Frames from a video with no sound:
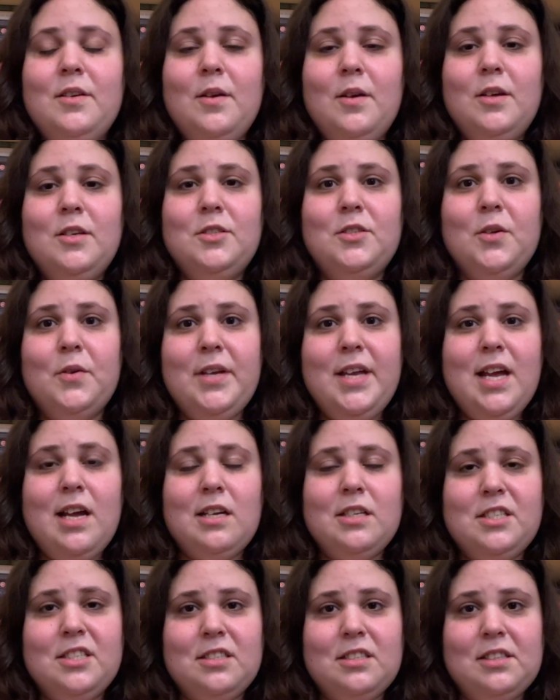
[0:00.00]
So yeah,
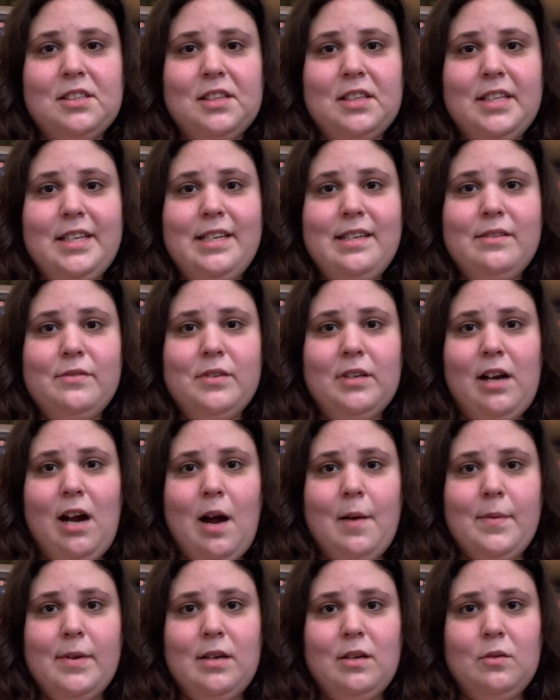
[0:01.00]
just leave a
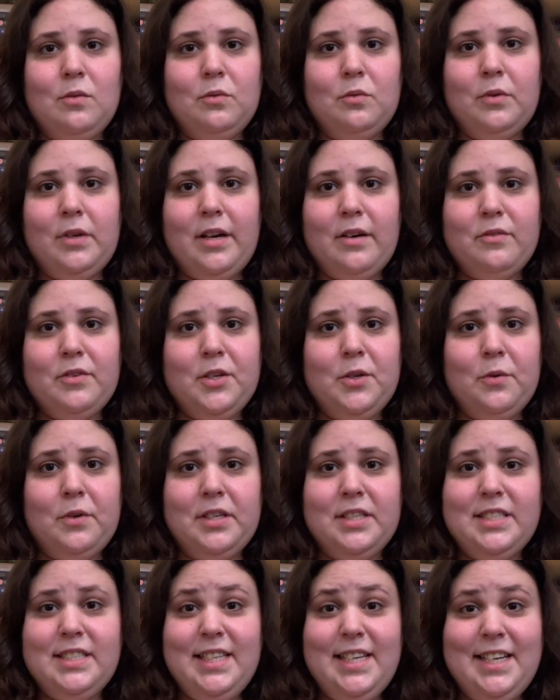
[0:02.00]
comment of whatever you want
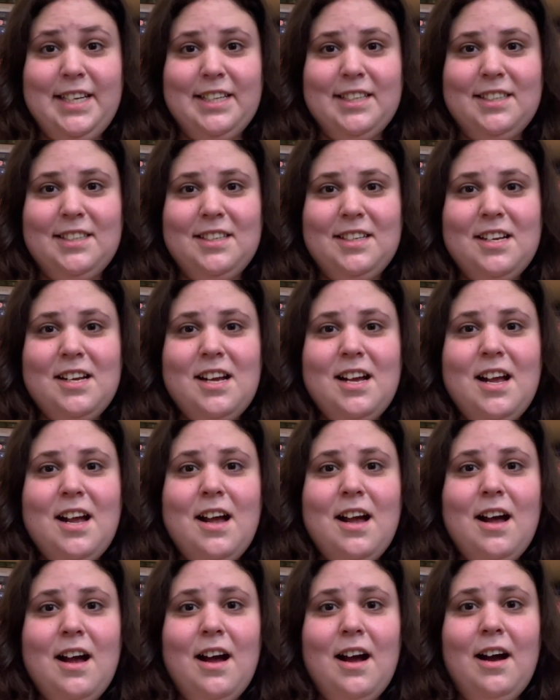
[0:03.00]
to see.
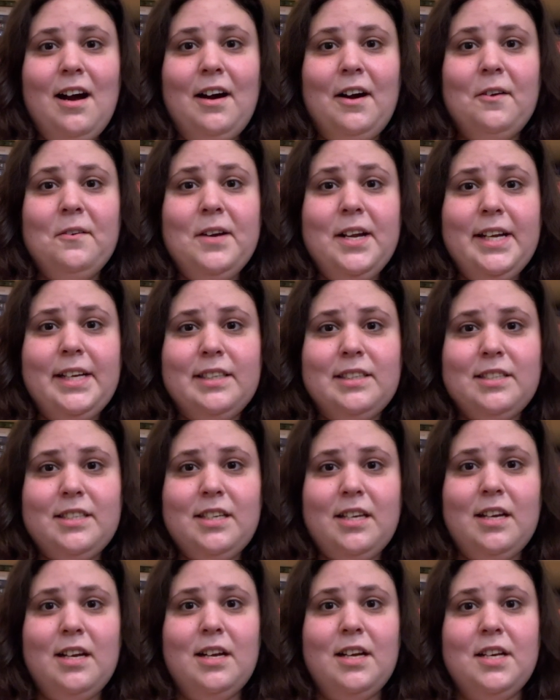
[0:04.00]
Alright,
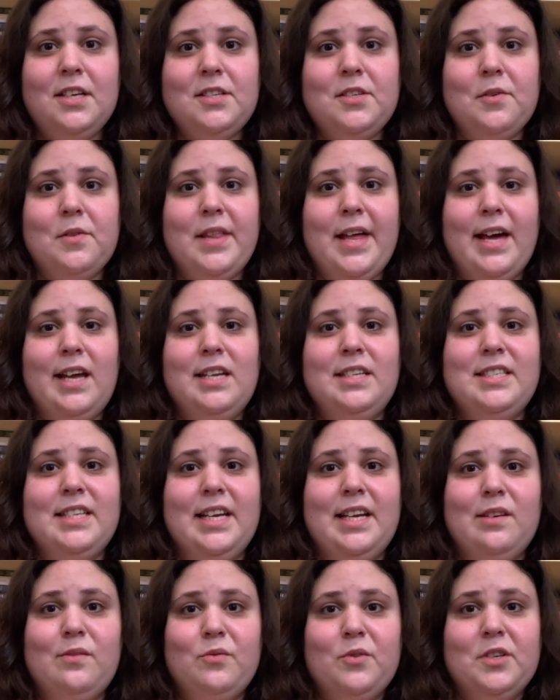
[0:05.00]
so that is
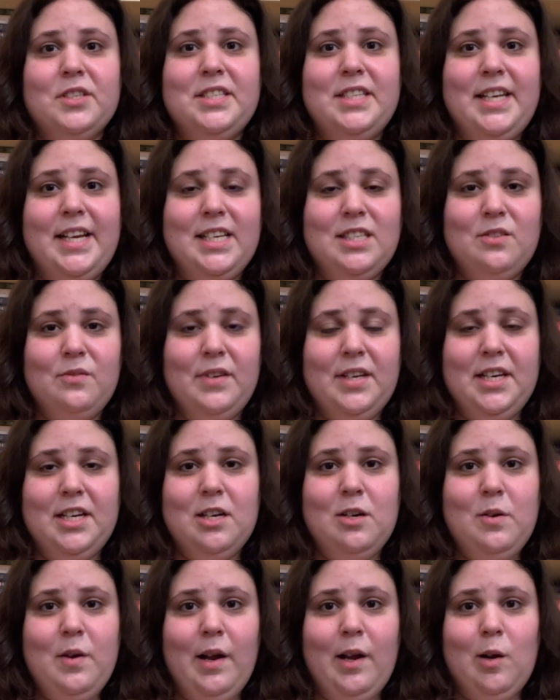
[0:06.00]
it for today's
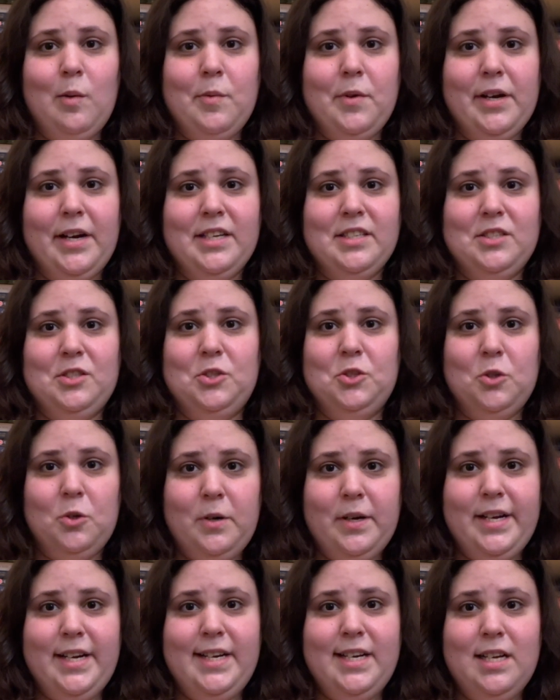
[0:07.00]
video. I hope you guys
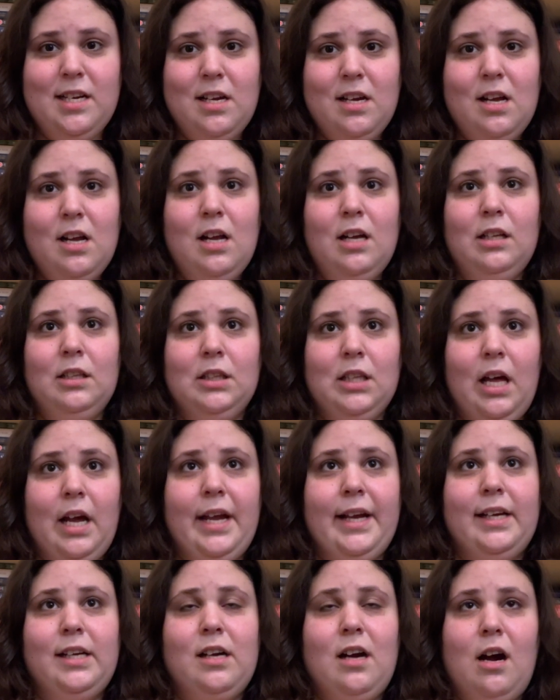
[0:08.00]
enjoyed.
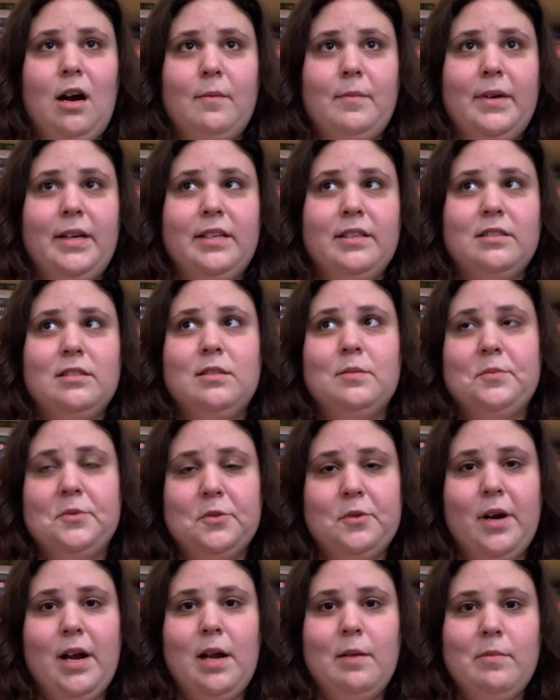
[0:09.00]
Like, comment,
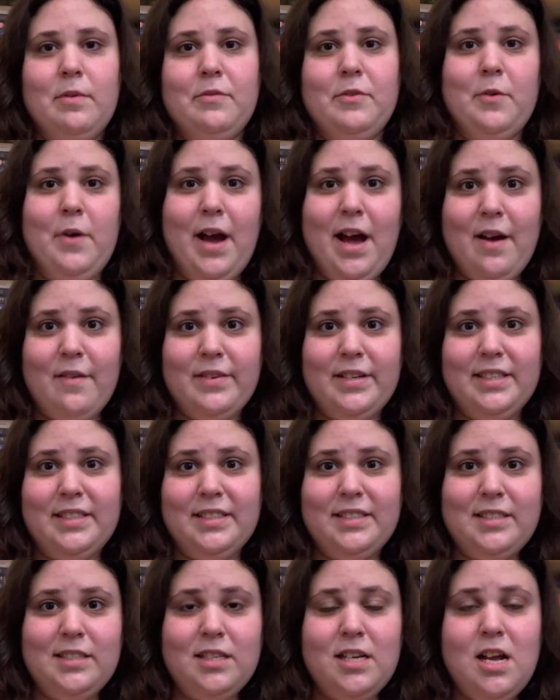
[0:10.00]
subscribe if you
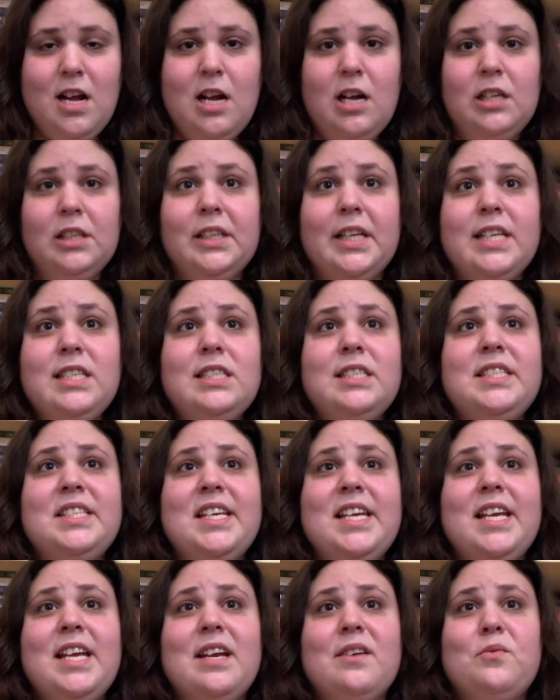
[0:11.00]
haven't. Let's
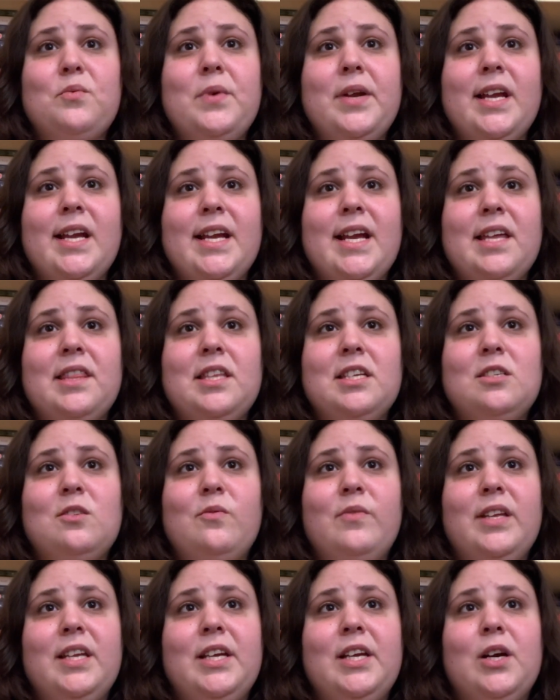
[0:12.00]
see if we can get this
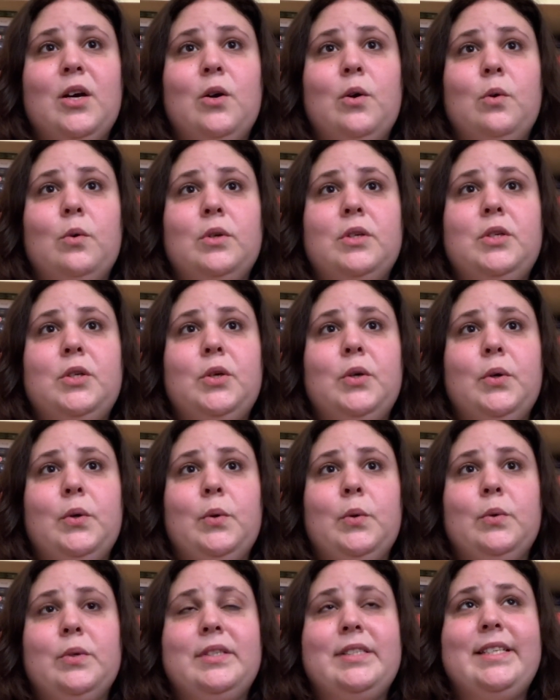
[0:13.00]
video
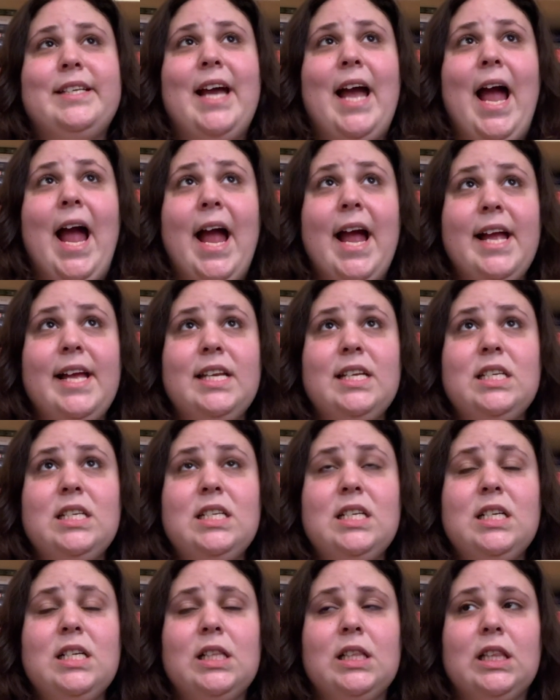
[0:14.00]
to
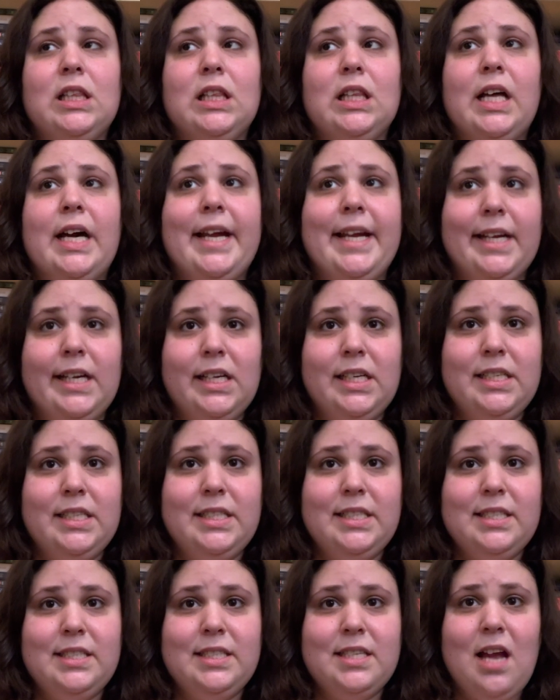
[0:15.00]
10
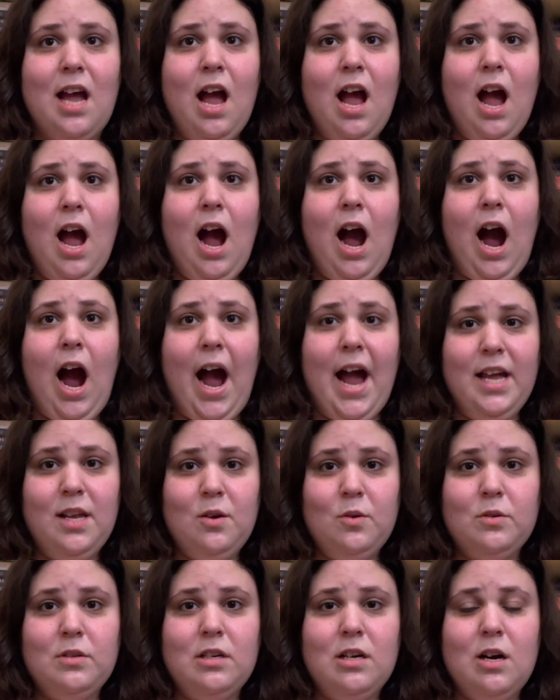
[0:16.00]
likes. I
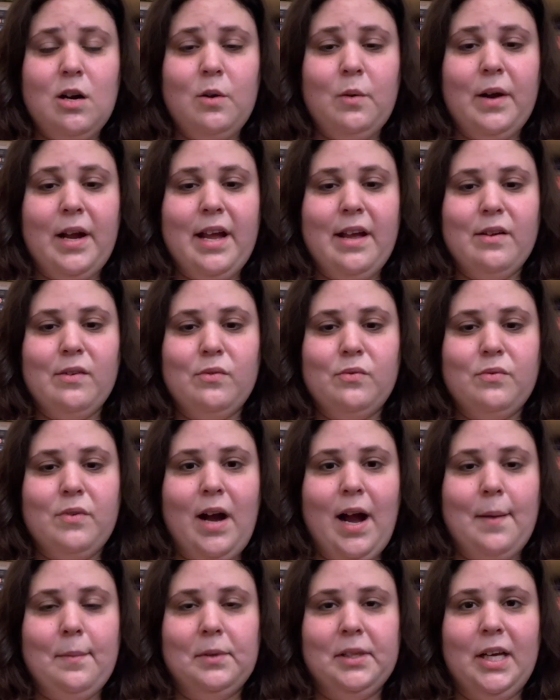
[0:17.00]
don't know if
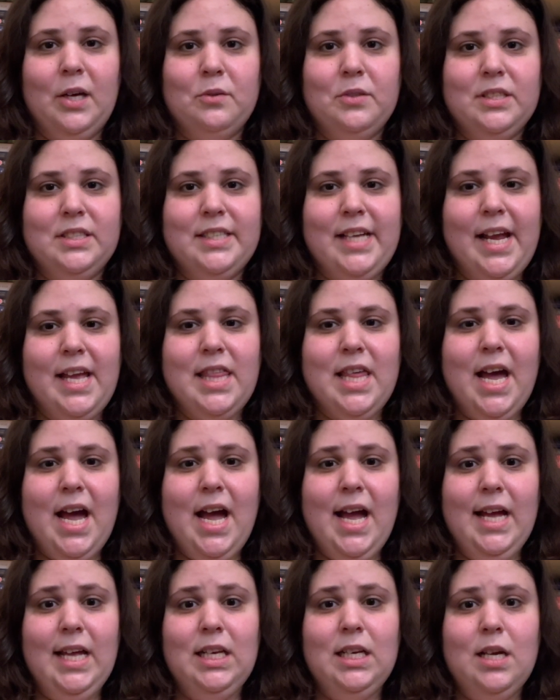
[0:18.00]
I'm allowed to say
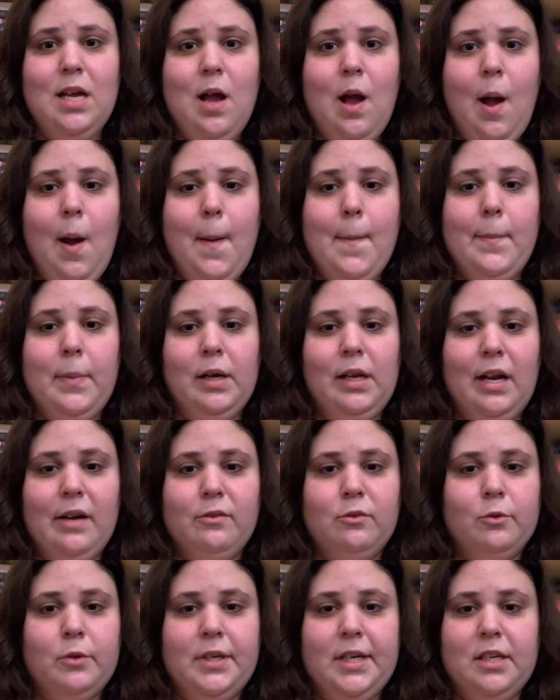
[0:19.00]
that, but
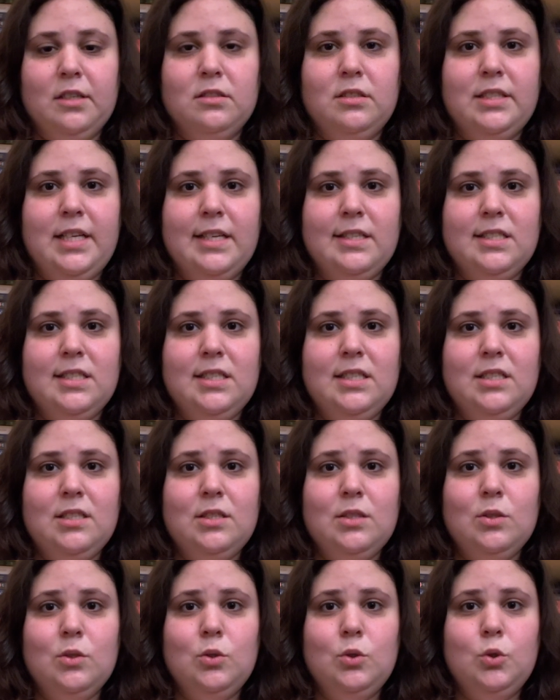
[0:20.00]
everyone else says it,
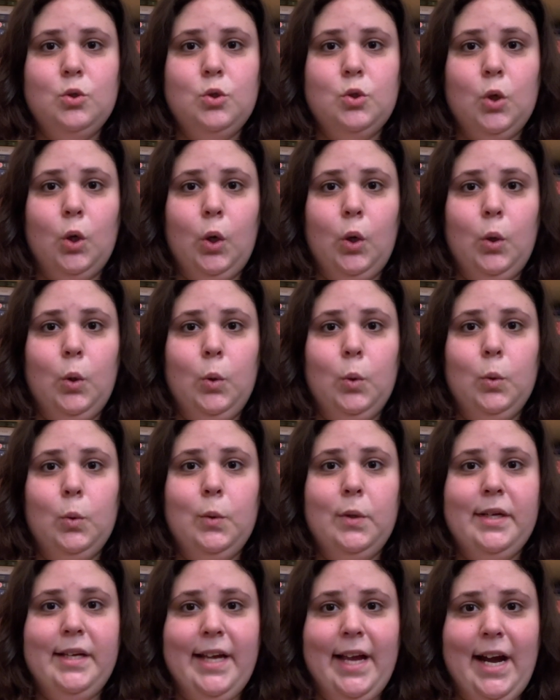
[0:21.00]
so
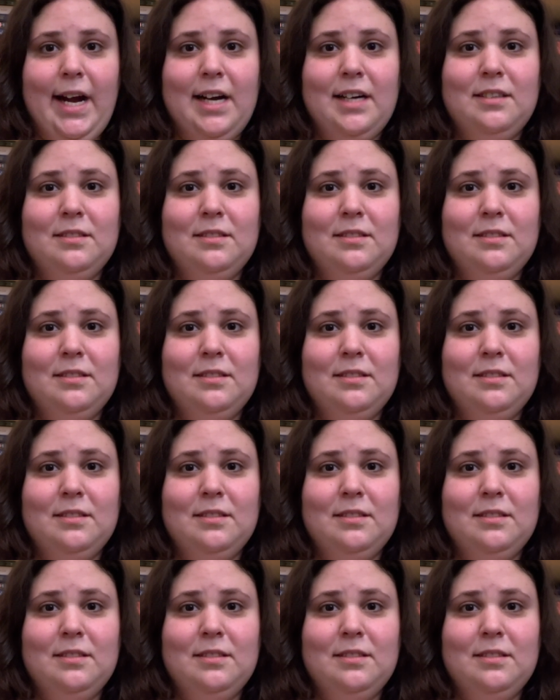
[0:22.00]
yeah.